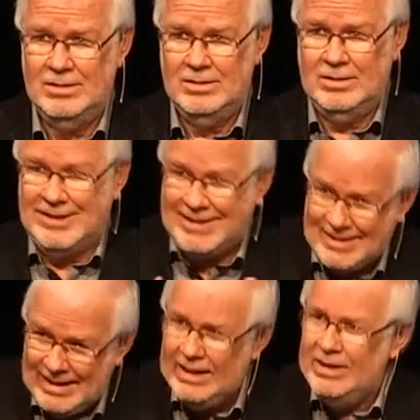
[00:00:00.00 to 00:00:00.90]
to
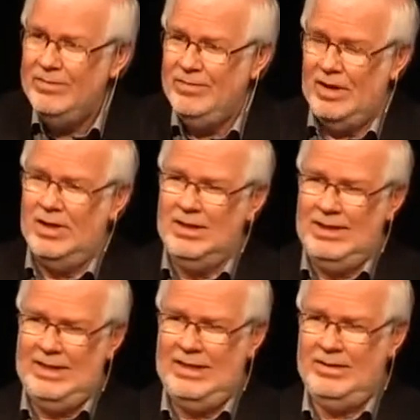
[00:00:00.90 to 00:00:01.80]
save our
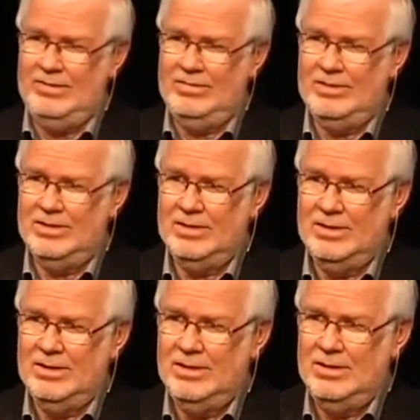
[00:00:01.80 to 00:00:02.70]
lives,
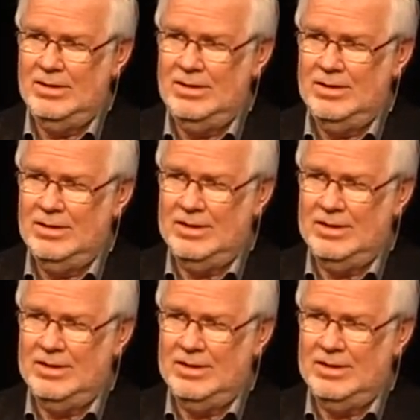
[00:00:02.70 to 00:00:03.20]
to